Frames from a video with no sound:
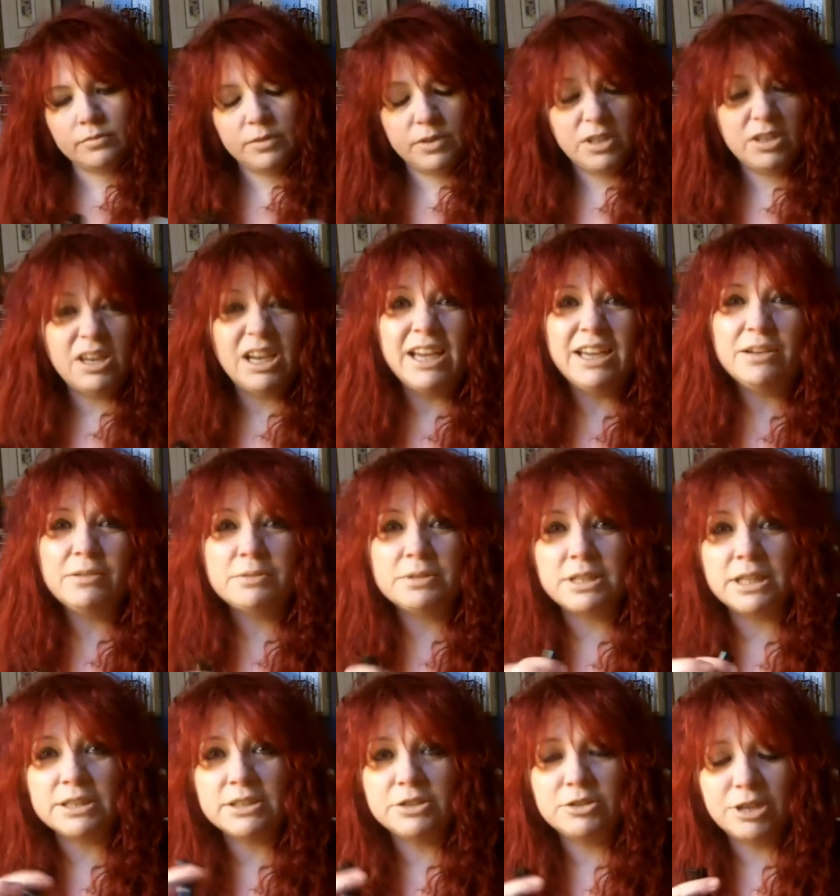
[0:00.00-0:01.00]
So I always
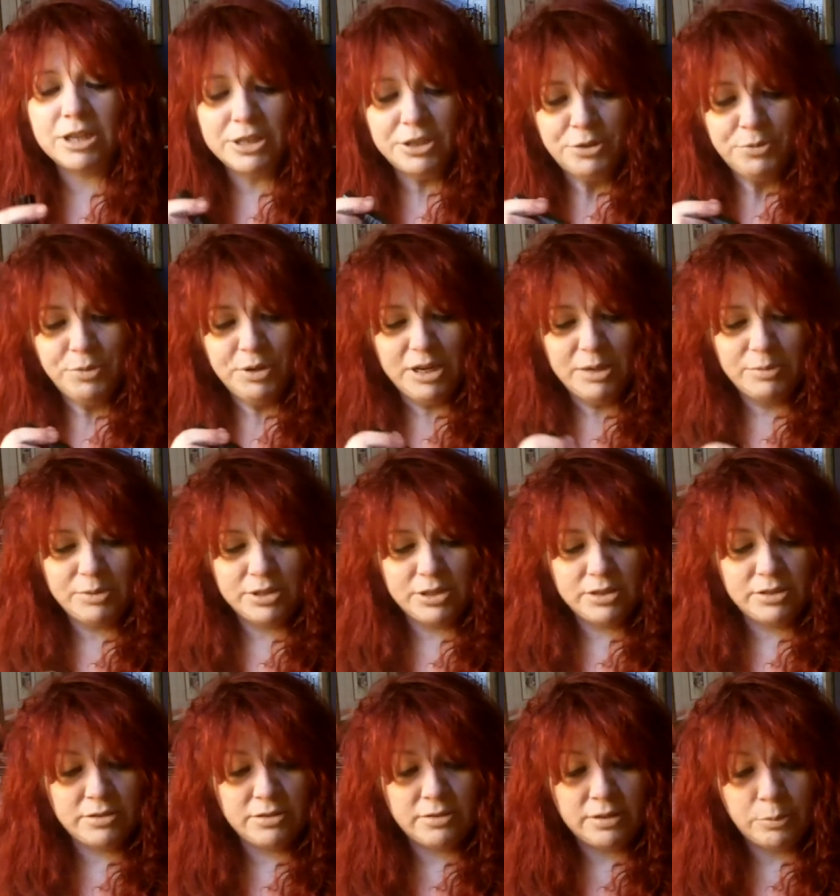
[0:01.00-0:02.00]
like to try new primers,
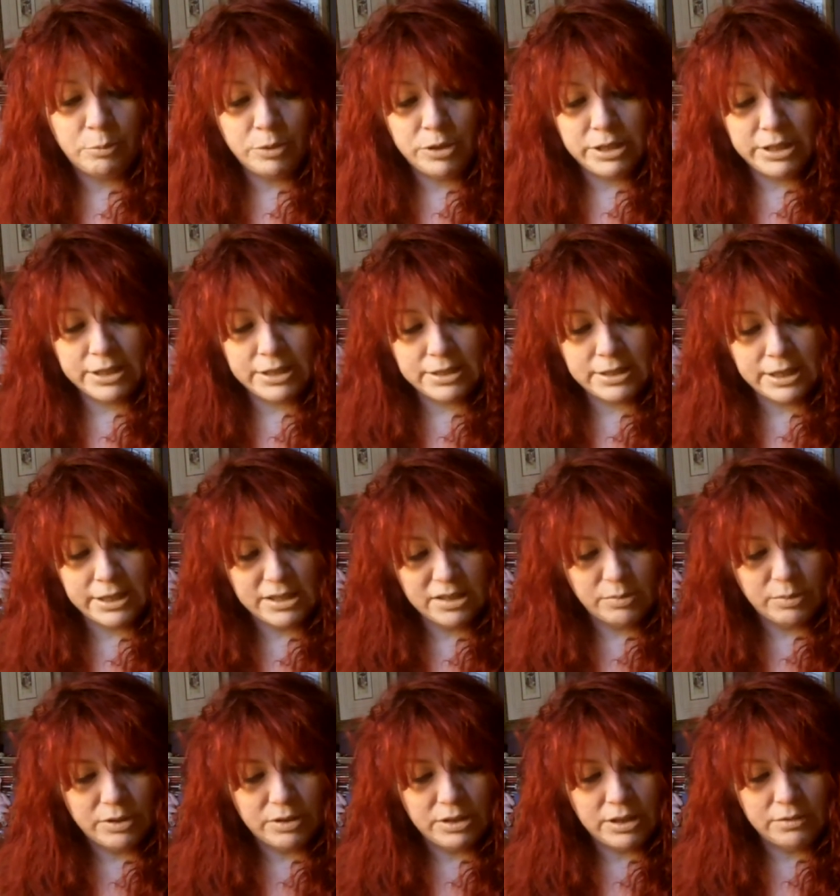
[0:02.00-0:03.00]
so I'm really excited
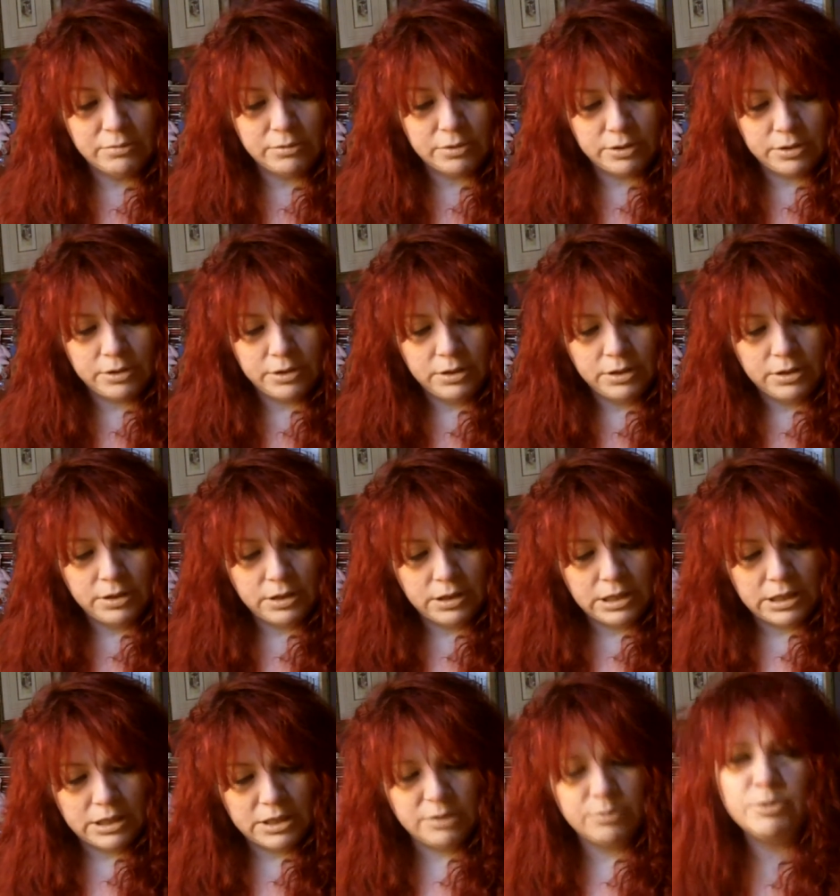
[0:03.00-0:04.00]
about that one.
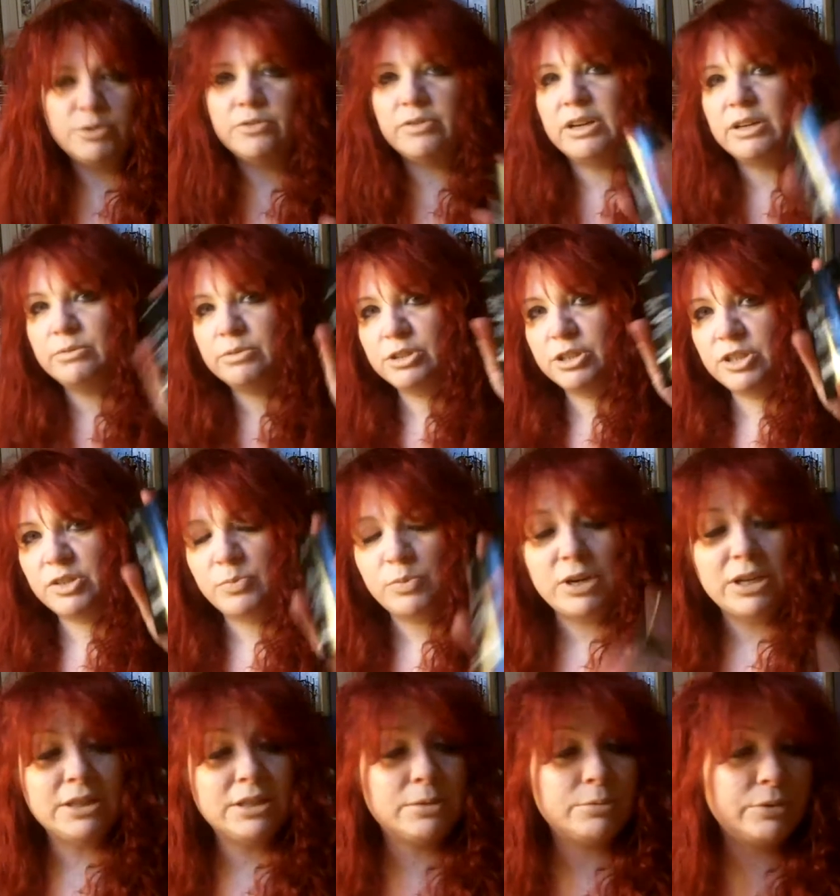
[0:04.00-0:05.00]
And it's Murad, which is a
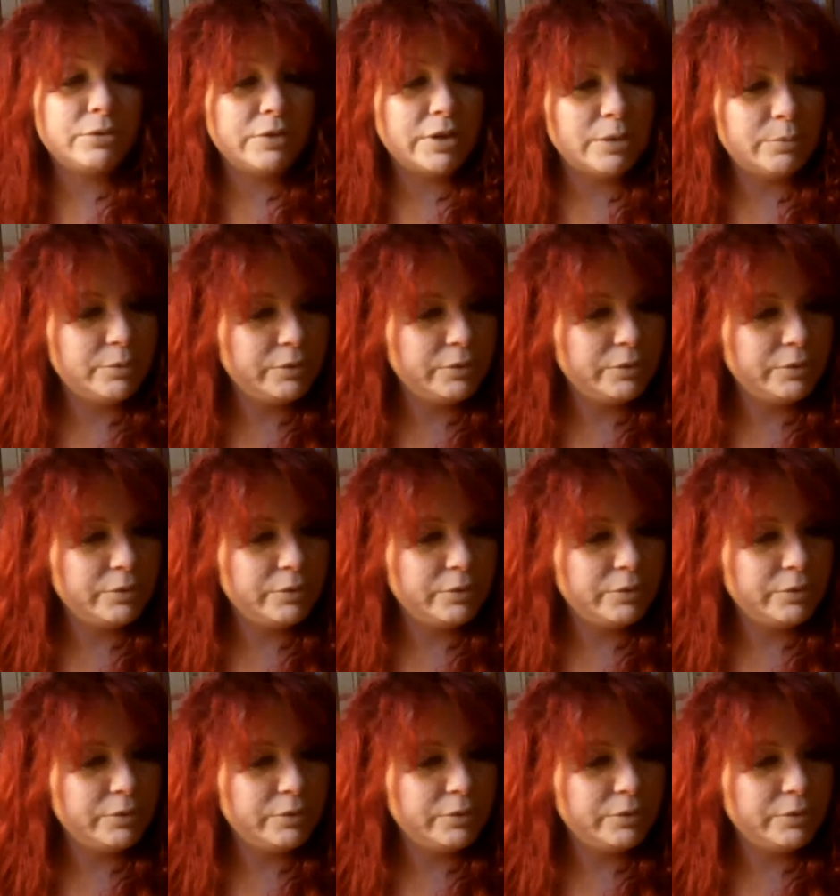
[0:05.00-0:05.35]
brand that we've had